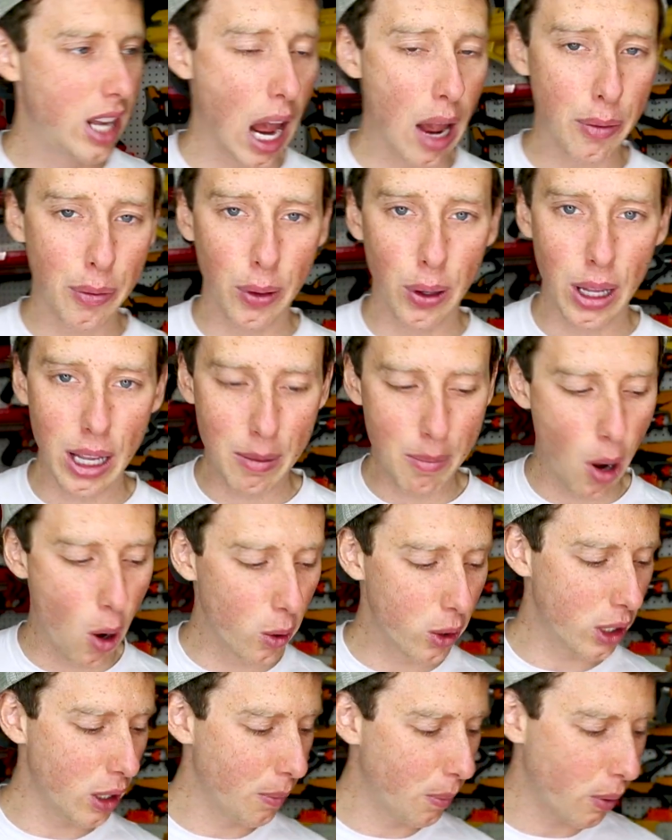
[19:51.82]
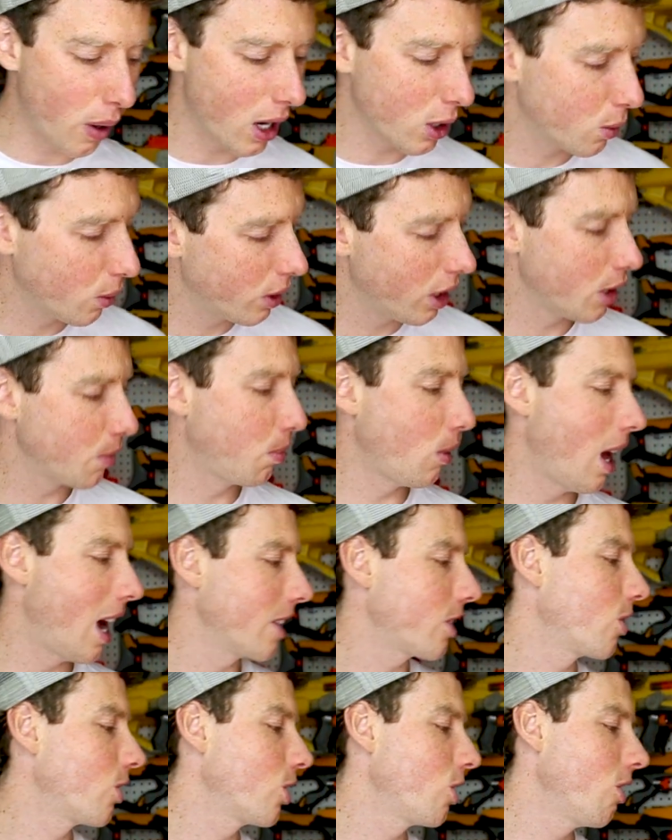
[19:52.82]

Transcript: Definitely most impressed with this blaster.